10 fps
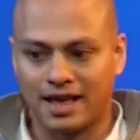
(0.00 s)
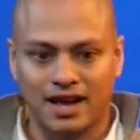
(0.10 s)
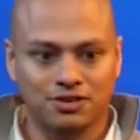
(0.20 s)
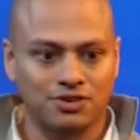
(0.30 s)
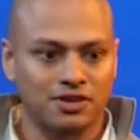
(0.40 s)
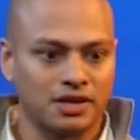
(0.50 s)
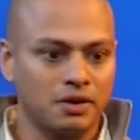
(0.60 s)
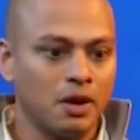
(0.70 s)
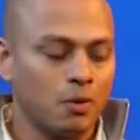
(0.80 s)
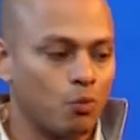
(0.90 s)
and
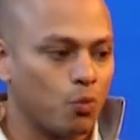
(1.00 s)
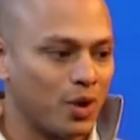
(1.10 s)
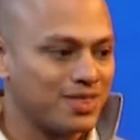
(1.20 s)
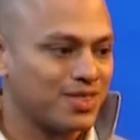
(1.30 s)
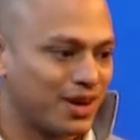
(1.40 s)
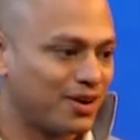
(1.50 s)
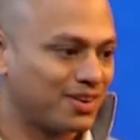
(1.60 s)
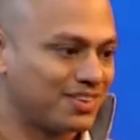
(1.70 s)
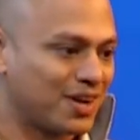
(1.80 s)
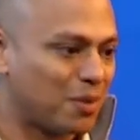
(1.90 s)
actually win
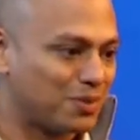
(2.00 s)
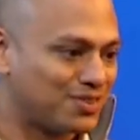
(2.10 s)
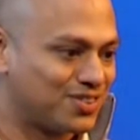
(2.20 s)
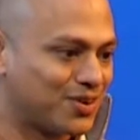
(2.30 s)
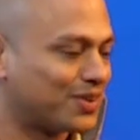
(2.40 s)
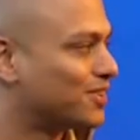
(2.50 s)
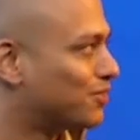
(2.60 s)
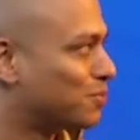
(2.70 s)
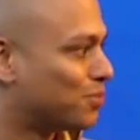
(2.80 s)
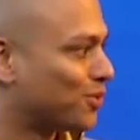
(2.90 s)
their, the company's tokens
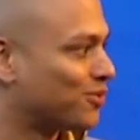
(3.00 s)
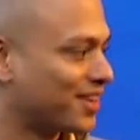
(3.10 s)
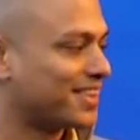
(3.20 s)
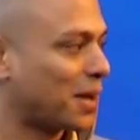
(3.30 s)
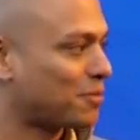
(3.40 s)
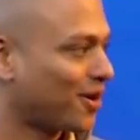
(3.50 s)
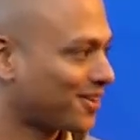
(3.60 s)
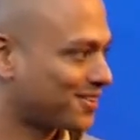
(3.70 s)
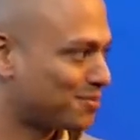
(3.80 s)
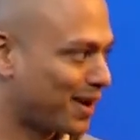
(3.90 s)
if you prove that that
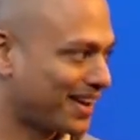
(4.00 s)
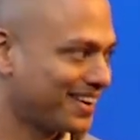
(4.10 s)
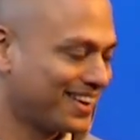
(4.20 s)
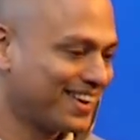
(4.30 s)
product is bad.